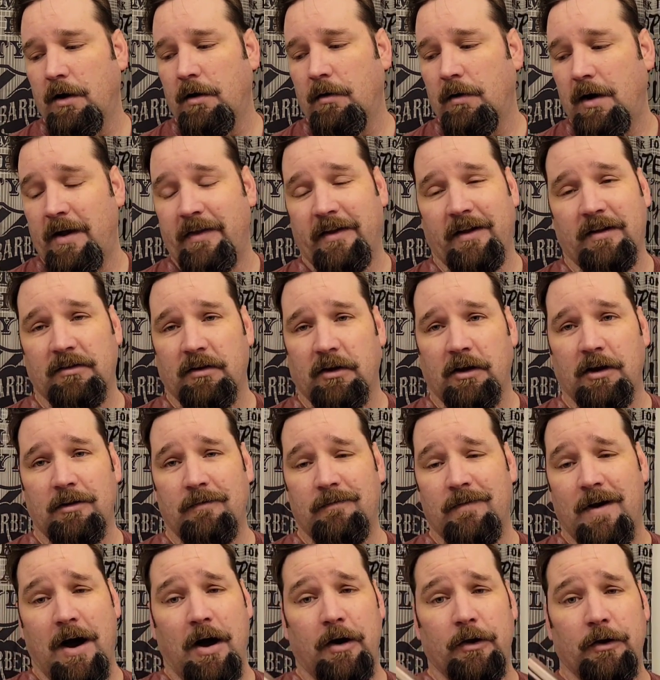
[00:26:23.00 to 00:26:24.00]
I think it's a good
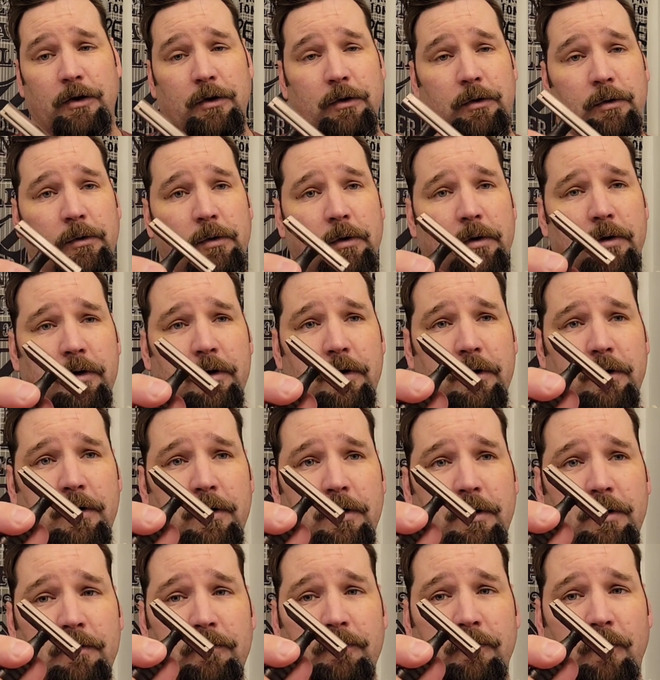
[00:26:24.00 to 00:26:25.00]
value
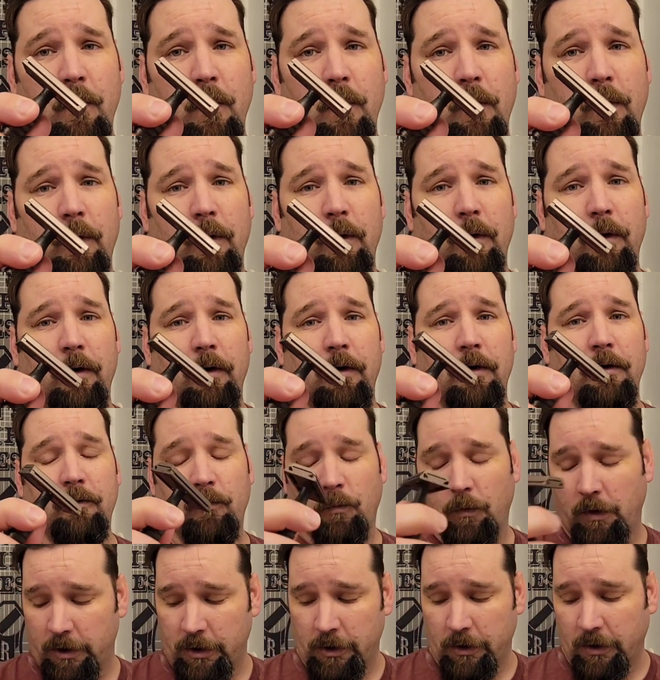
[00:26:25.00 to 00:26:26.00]
for
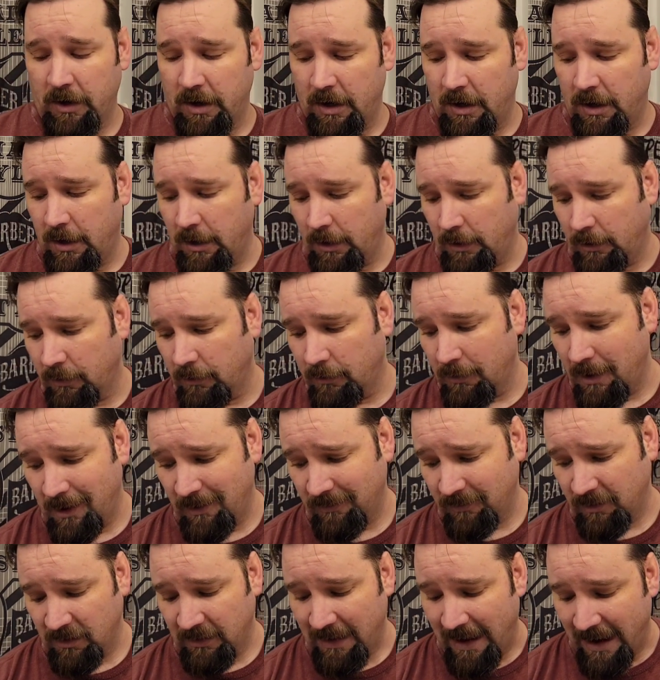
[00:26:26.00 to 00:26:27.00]
what you're getting, and
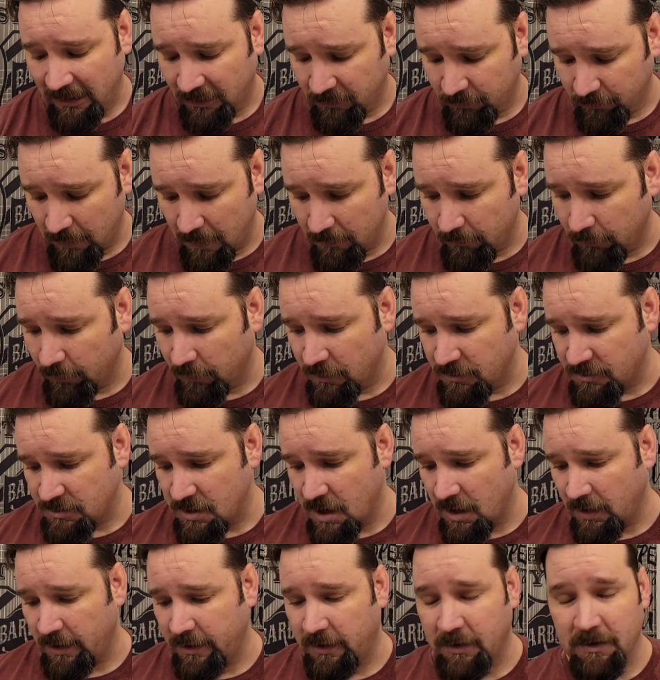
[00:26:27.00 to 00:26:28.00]
it's going to last forever. It's
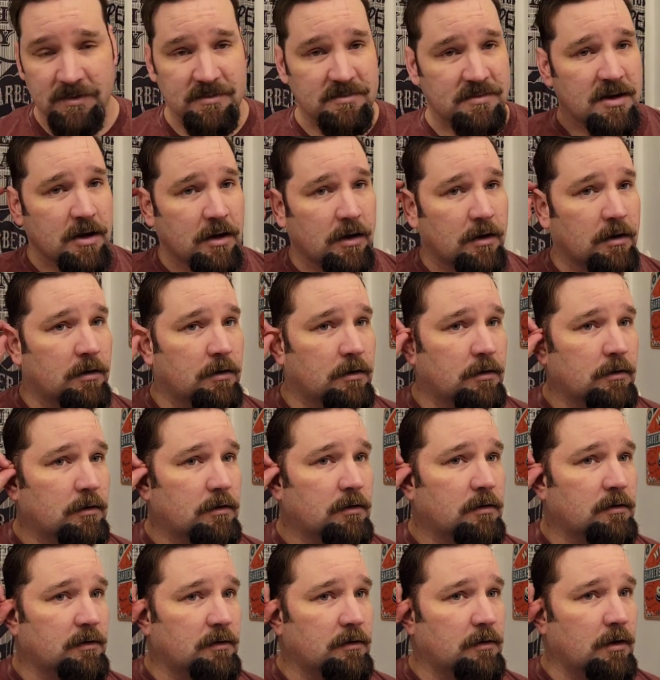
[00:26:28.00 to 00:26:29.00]
not like a zinc
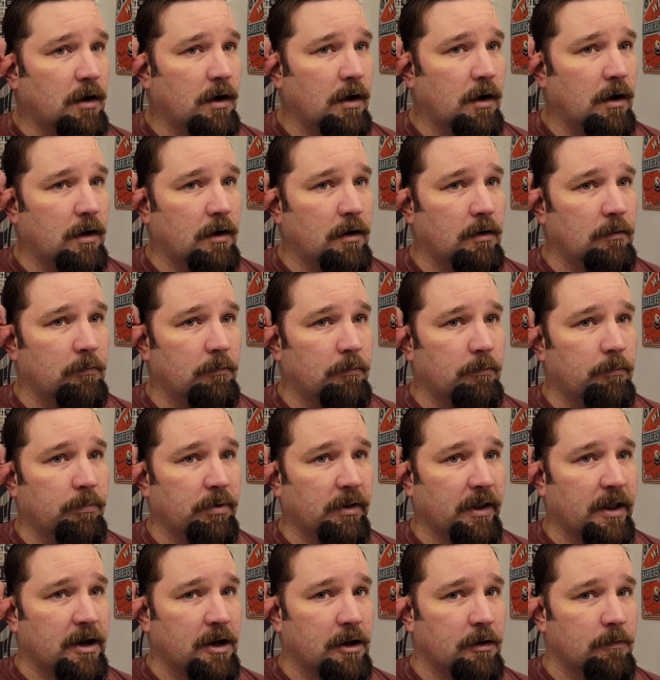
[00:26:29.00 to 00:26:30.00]

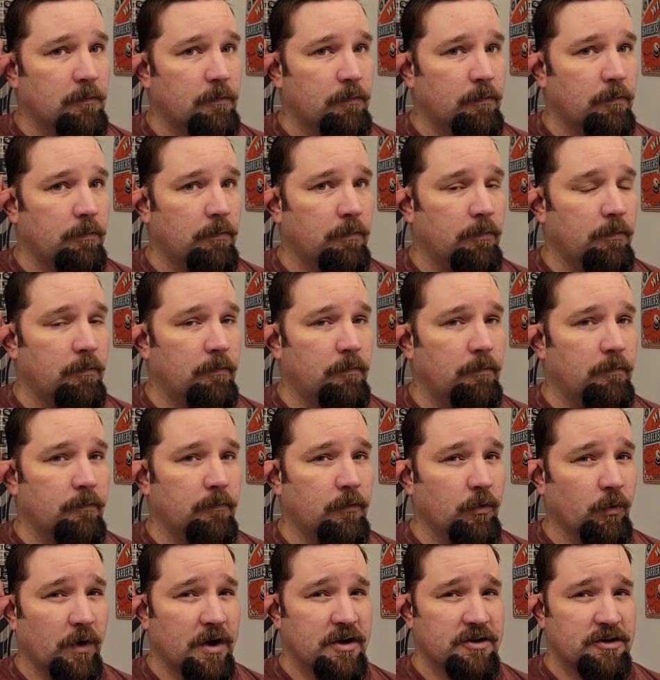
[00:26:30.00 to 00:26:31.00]
plated
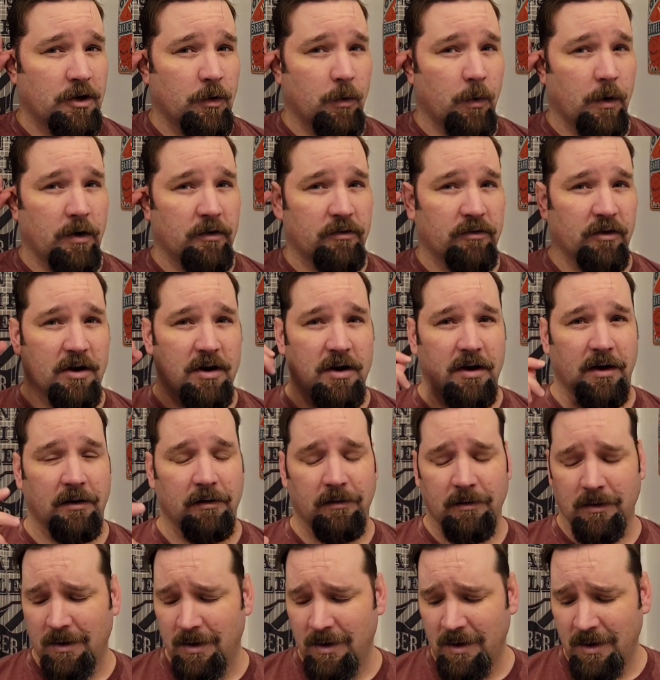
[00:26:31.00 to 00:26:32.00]
razor where it's going to,
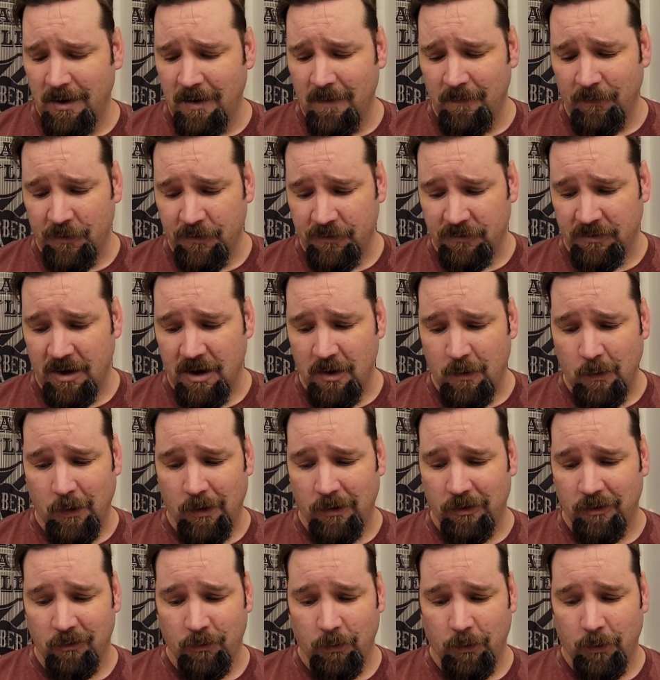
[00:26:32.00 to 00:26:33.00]
the zinc
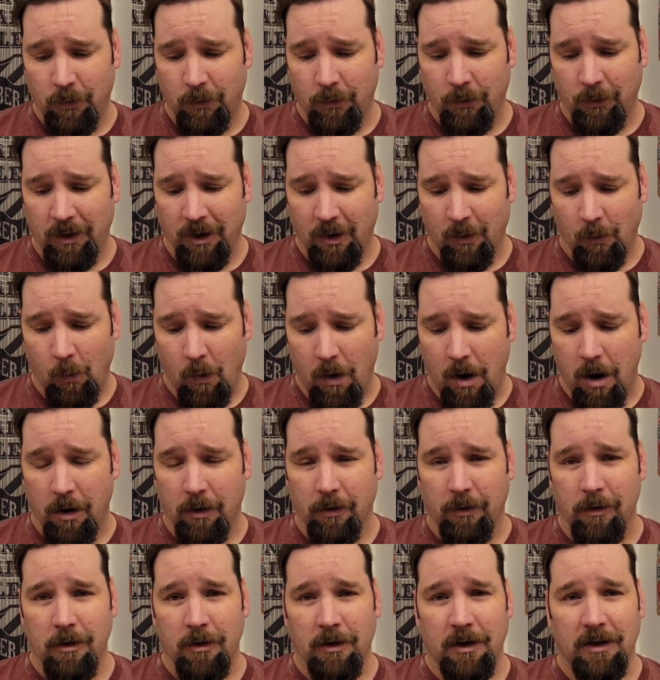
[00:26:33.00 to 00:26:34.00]
ones will get
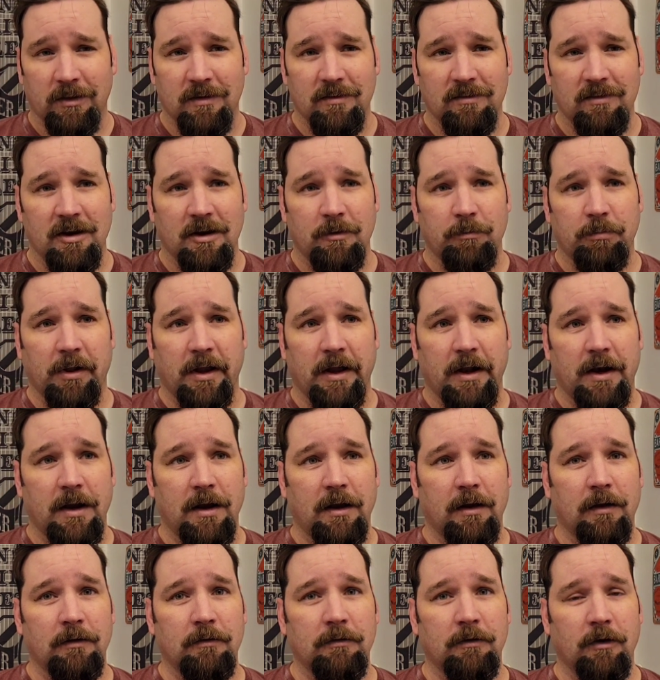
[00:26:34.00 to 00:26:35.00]
water underneath the zinc
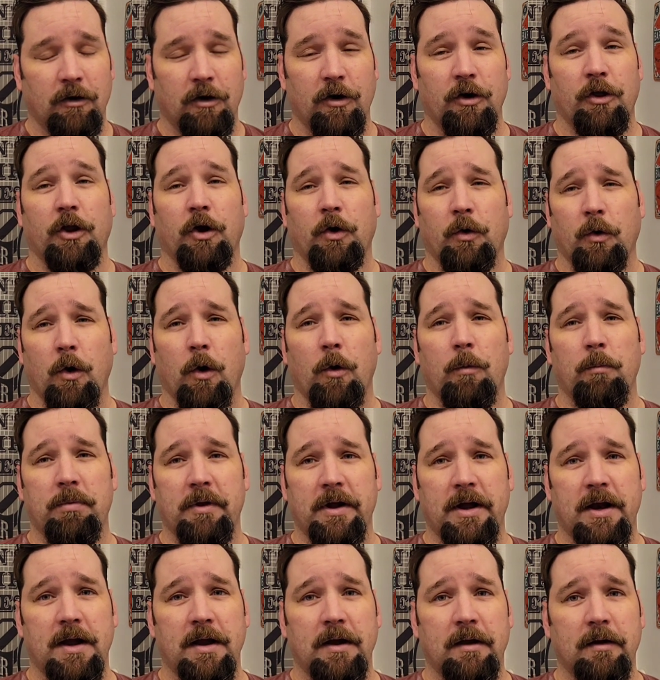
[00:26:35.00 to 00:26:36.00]
plating or under the chrome
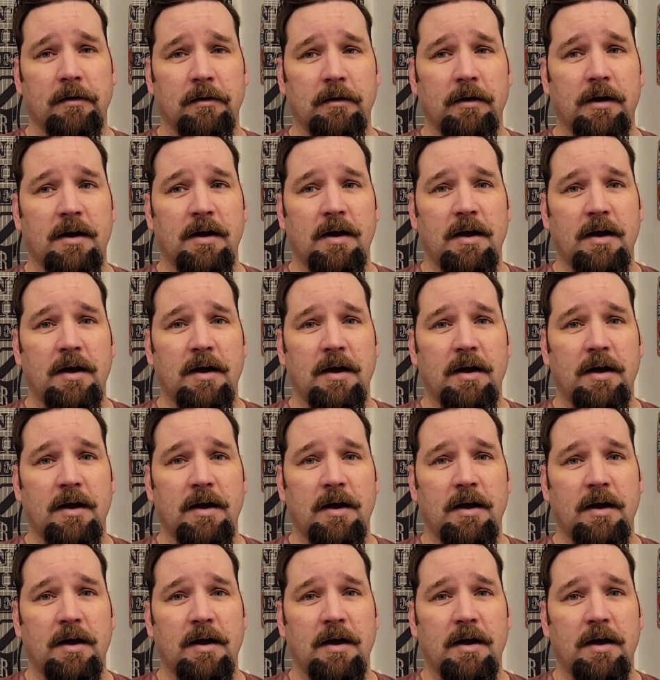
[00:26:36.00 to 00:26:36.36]
plating.